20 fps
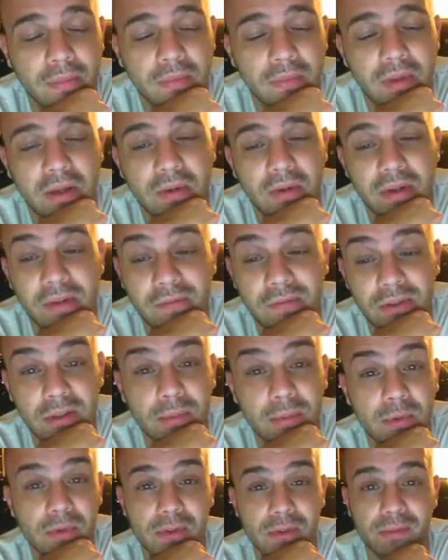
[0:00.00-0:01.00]
They don't have
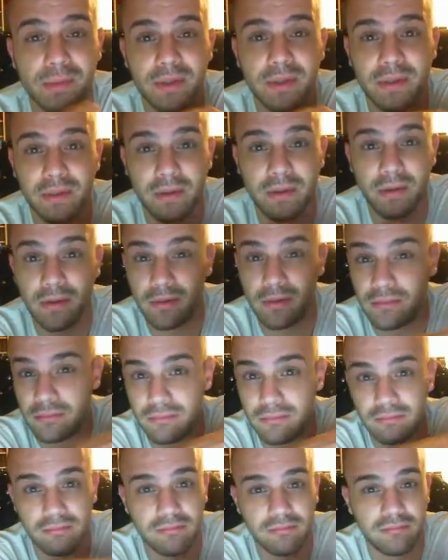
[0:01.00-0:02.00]
nipples, but they're all
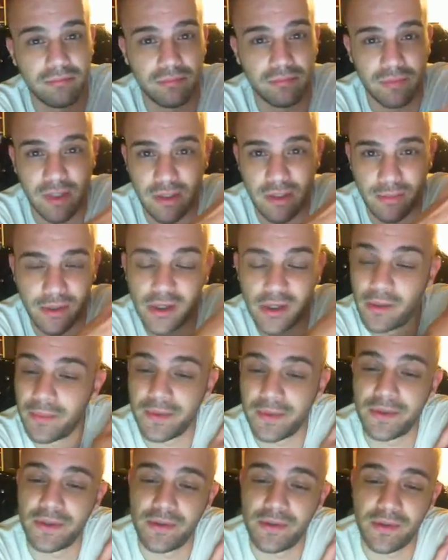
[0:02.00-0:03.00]
teaming up.
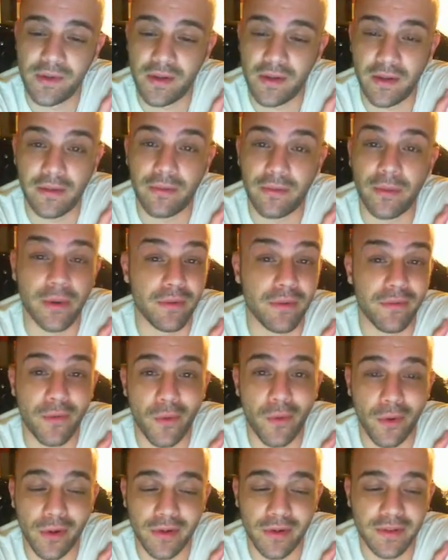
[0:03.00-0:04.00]
There's usually like 3 or 4,